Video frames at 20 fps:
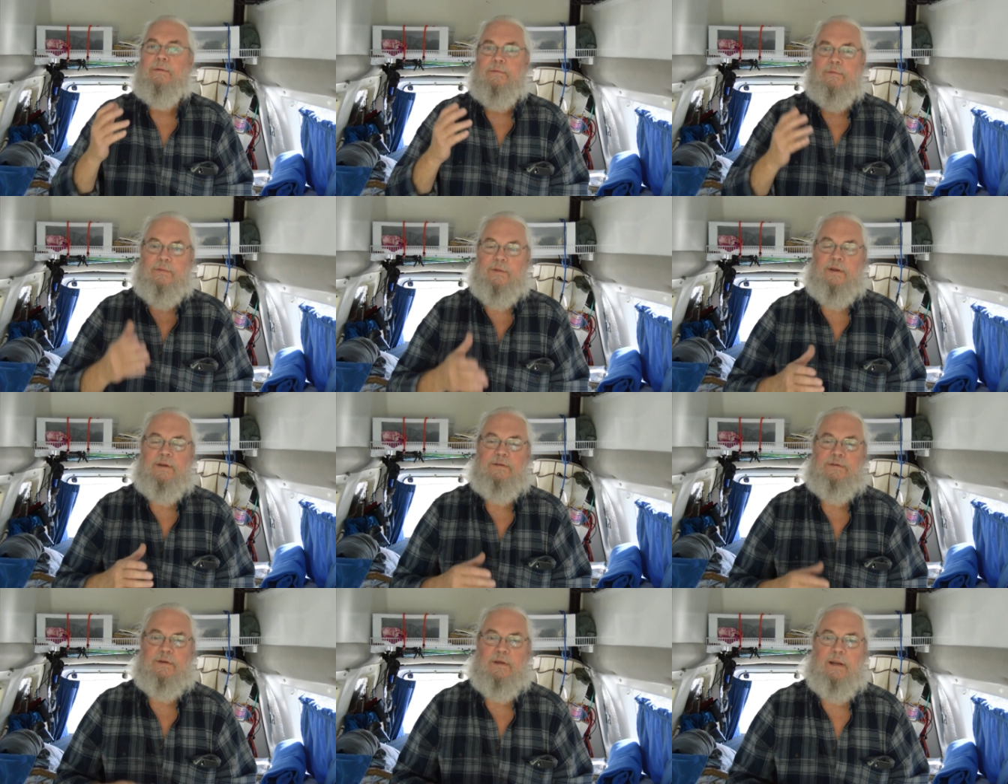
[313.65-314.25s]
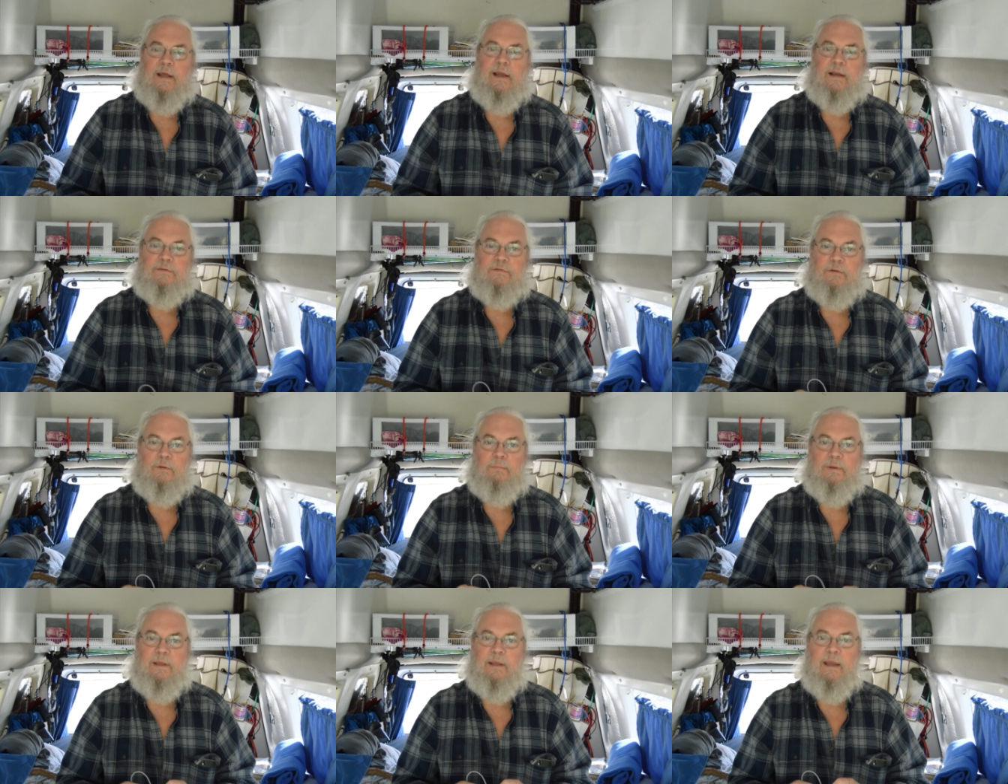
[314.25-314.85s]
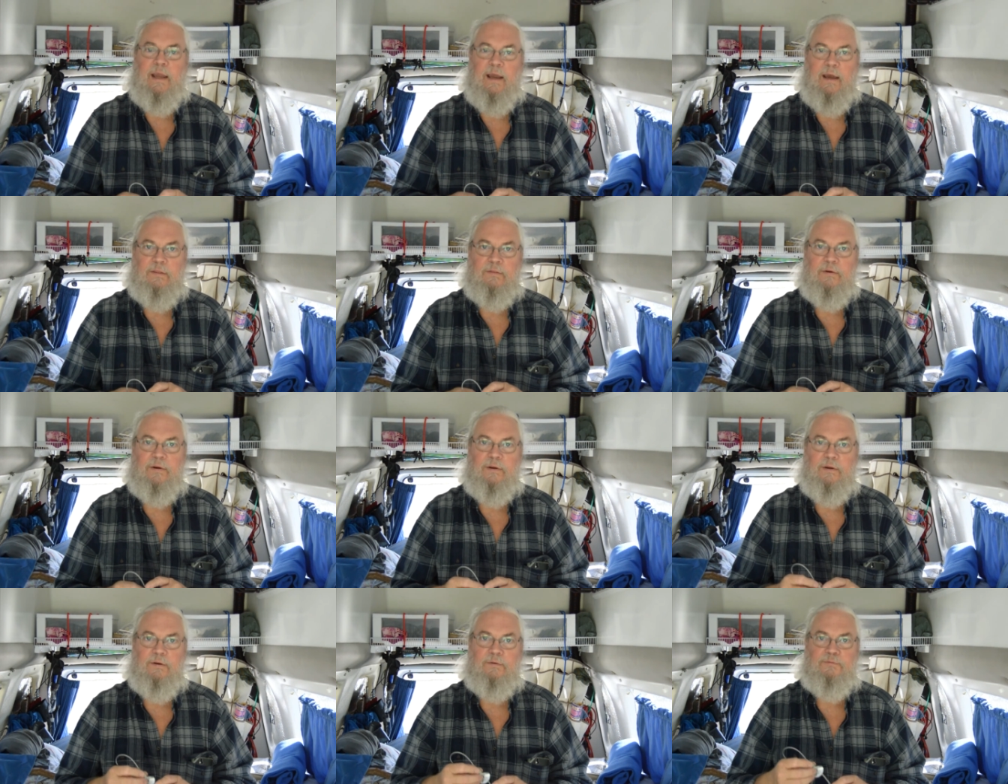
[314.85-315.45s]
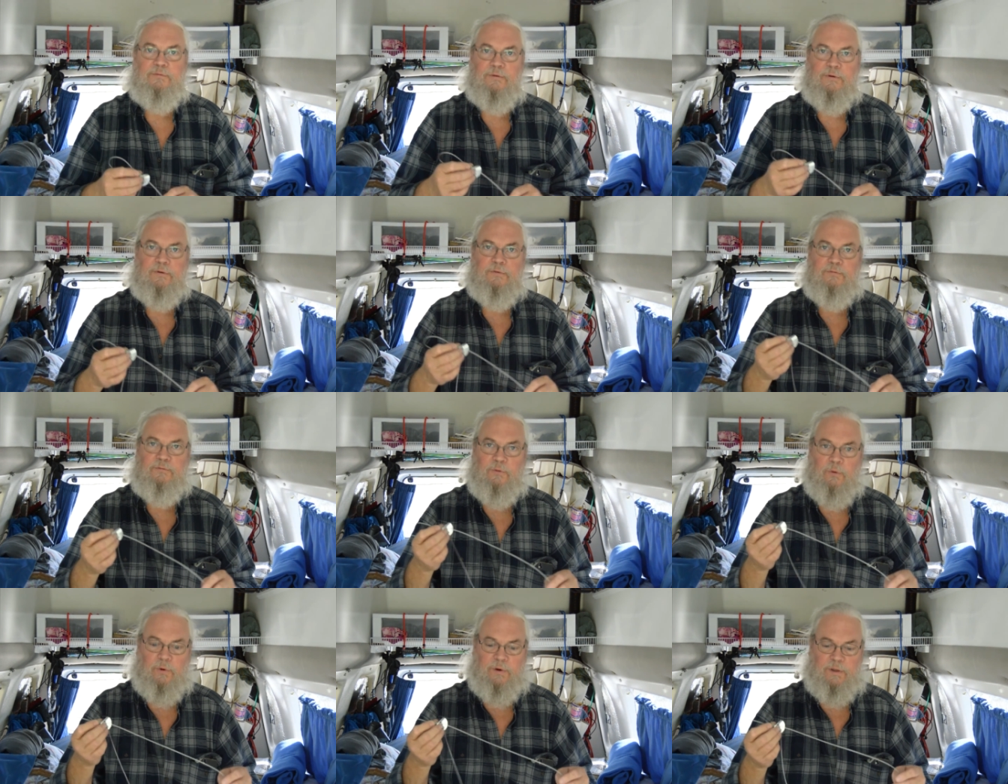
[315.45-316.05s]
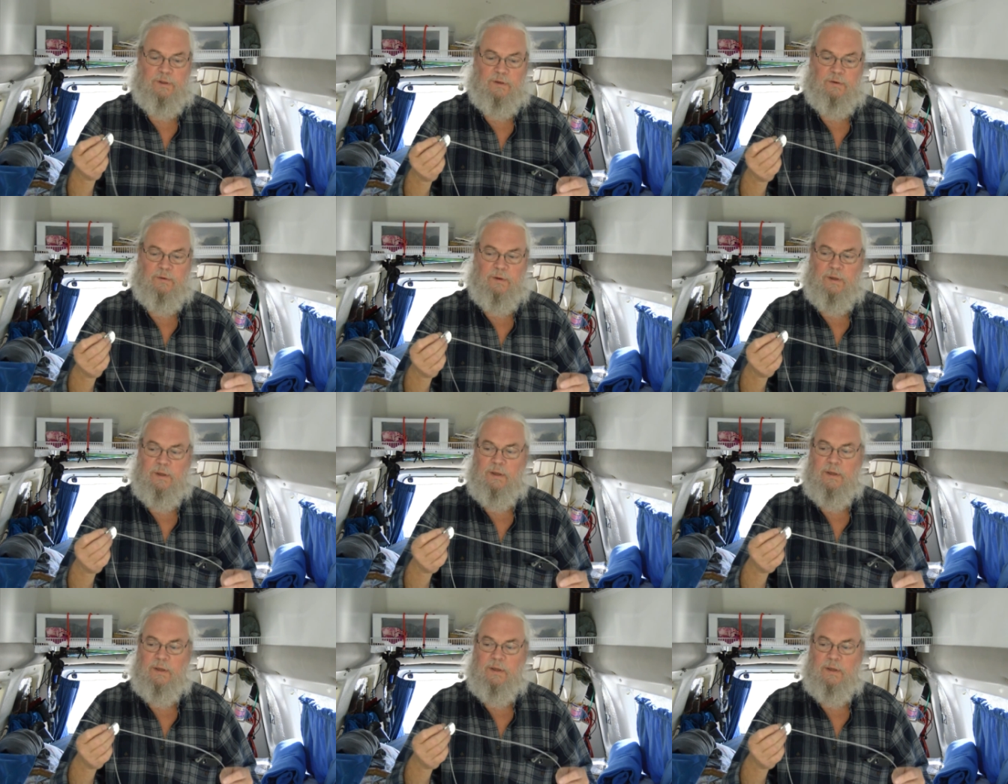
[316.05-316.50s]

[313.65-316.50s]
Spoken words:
these can actually be gathering your food for you.